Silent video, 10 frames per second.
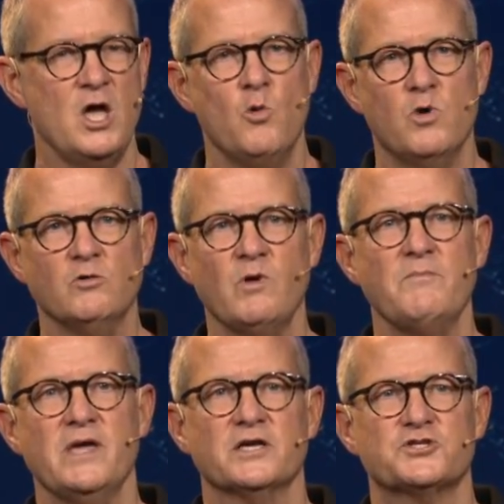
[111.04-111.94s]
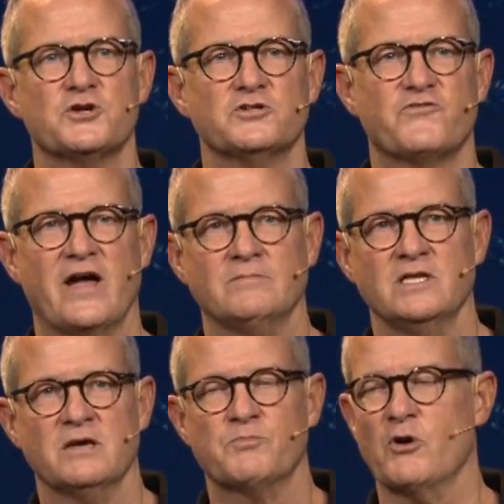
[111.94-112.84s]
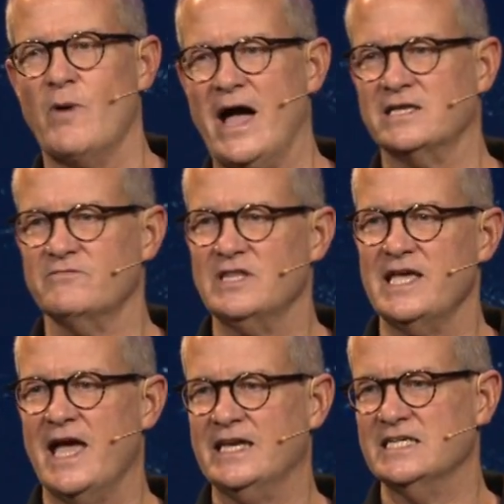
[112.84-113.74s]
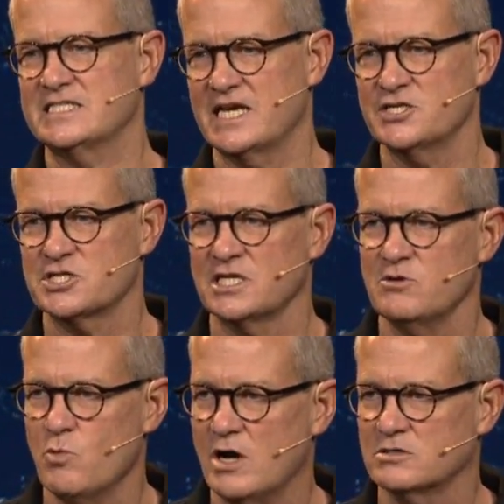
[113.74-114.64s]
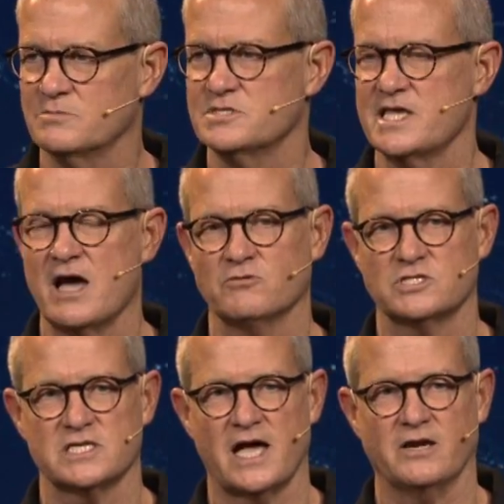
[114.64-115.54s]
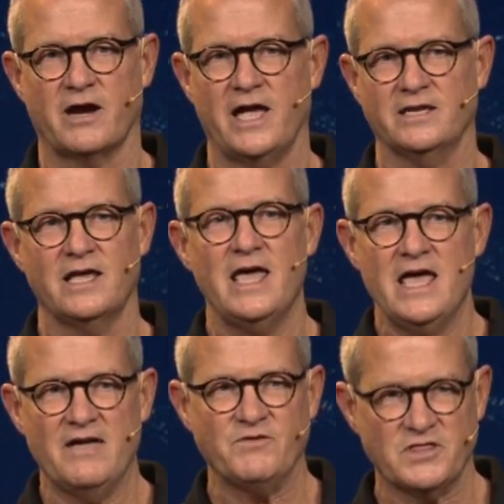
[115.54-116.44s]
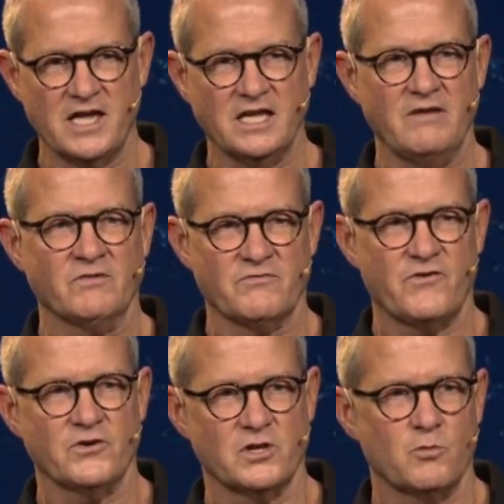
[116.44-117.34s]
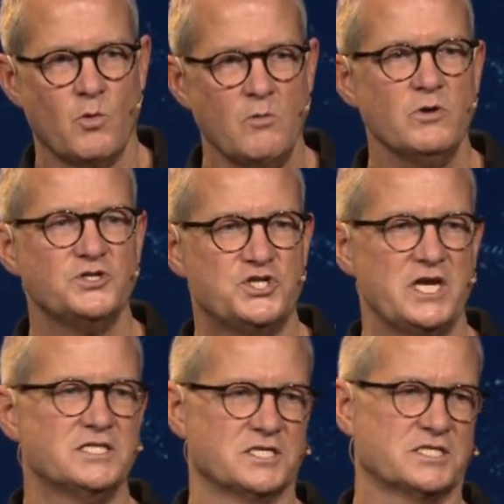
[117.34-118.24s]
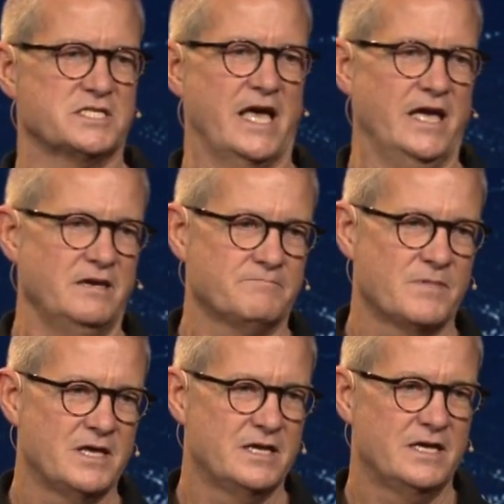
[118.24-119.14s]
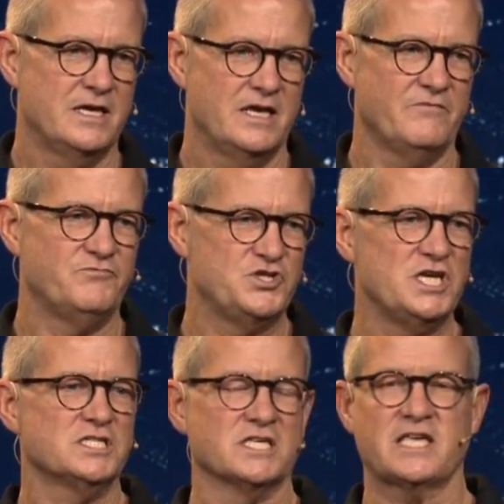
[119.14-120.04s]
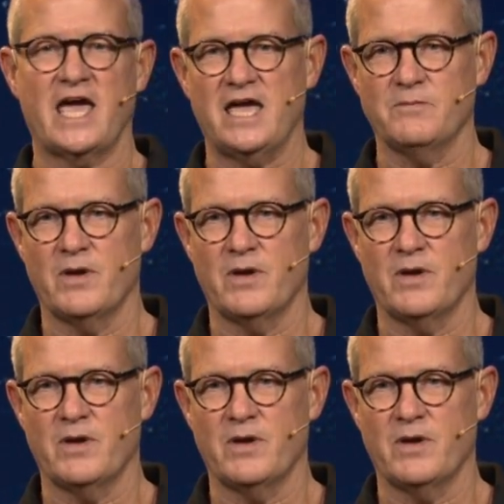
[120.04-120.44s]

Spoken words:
Will we be a church family that proactively and intentionally welcomes the outsider? And if you think it even further, what would Jesus say if Jesus came